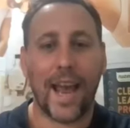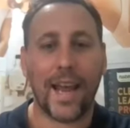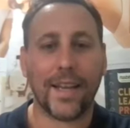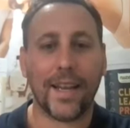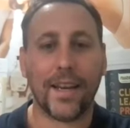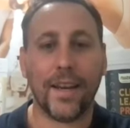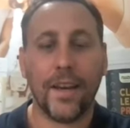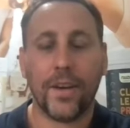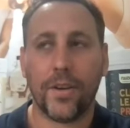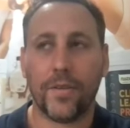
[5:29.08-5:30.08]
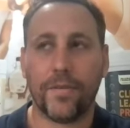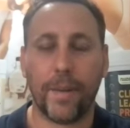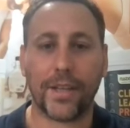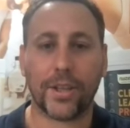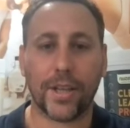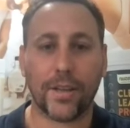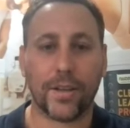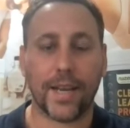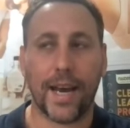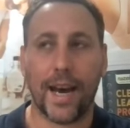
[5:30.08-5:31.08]
And then you've mentioned
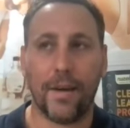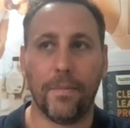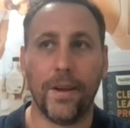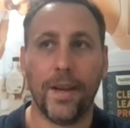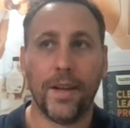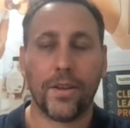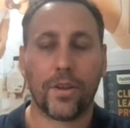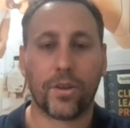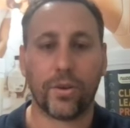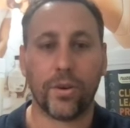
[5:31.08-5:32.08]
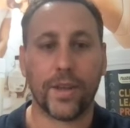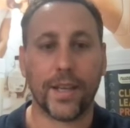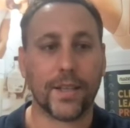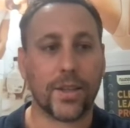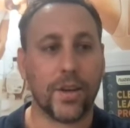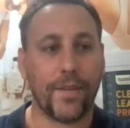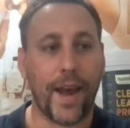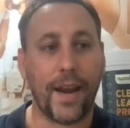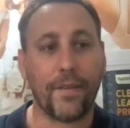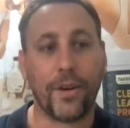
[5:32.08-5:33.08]
through this, you've
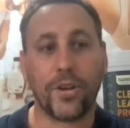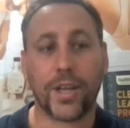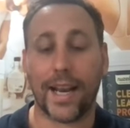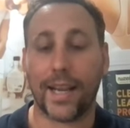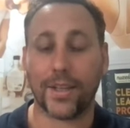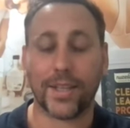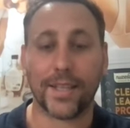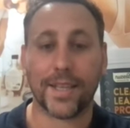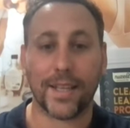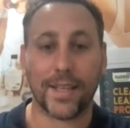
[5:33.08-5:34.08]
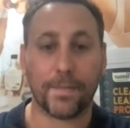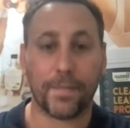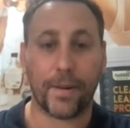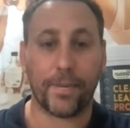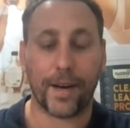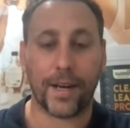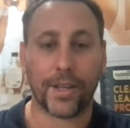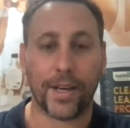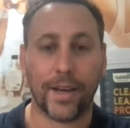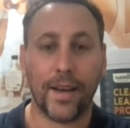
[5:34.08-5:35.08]
had a few challenges in this
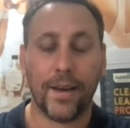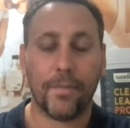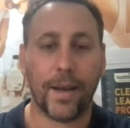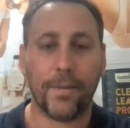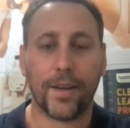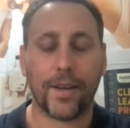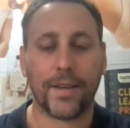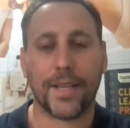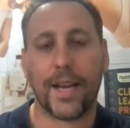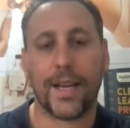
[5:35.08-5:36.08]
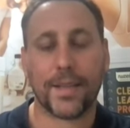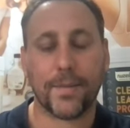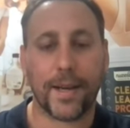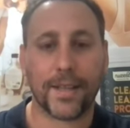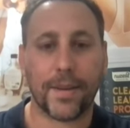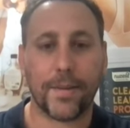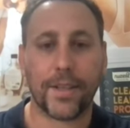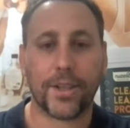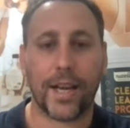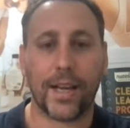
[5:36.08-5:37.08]
preparation. Maybe you can tell us about some of the
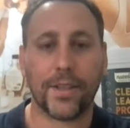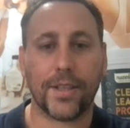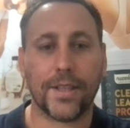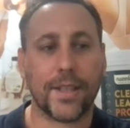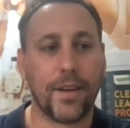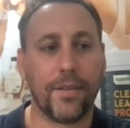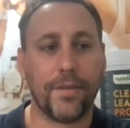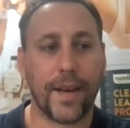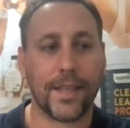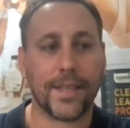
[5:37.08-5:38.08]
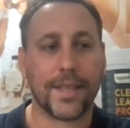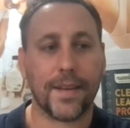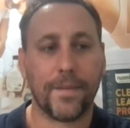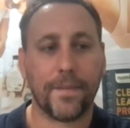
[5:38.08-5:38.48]
challenges that you faced.